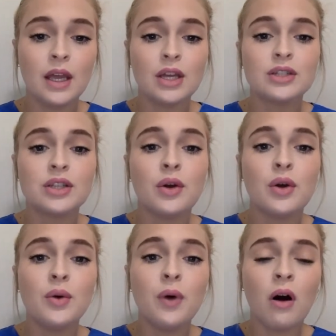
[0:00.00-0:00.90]
So
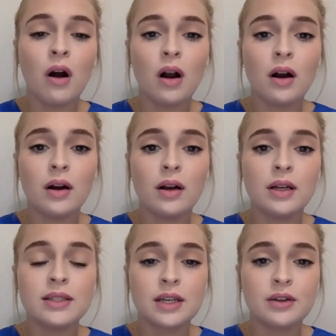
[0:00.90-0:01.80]
who are
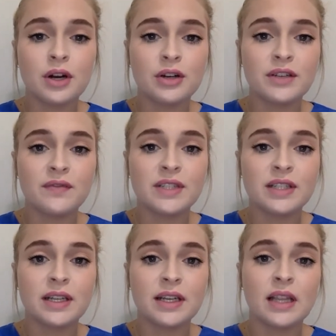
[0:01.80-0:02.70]
skilled nursing
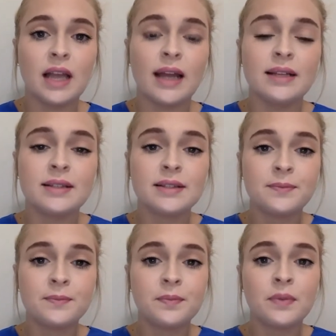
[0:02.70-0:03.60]
facility clients?
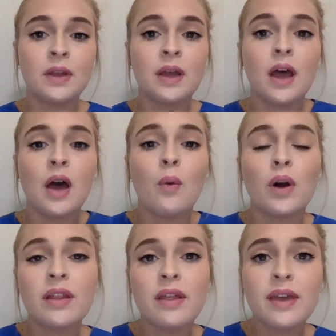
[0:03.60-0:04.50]
One
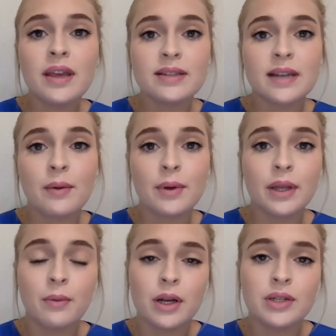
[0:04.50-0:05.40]
of the things that I really
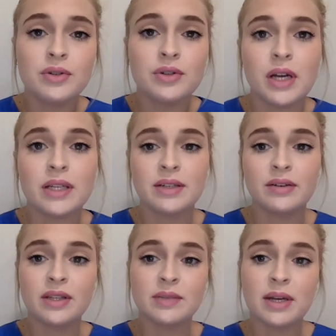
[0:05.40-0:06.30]
wanted to address
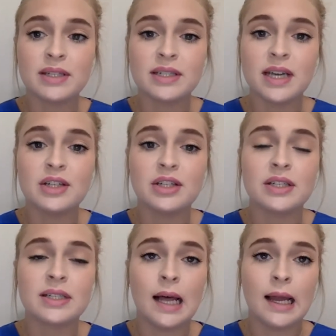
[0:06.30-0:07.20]
during this presentation is
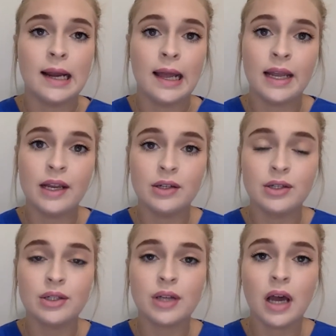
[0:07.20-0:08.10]
client
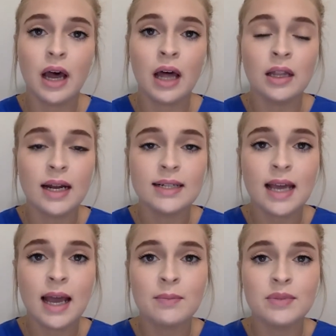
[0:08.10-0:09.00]
age. A lot of
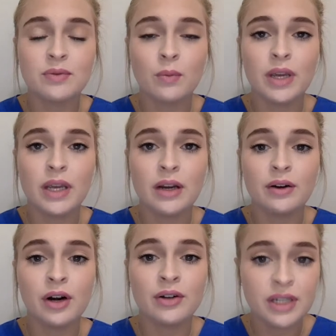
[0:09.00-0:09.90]
times when we hear
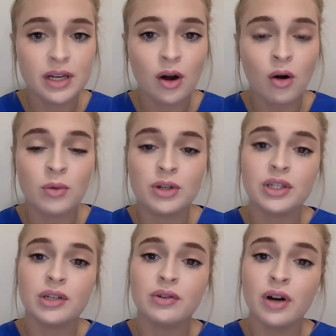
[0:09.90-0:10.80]
nursing home or
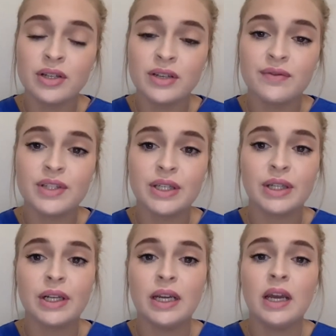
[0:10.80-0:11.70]
skilled nursing
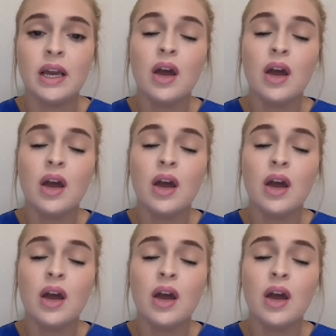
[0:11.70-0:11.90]
facility,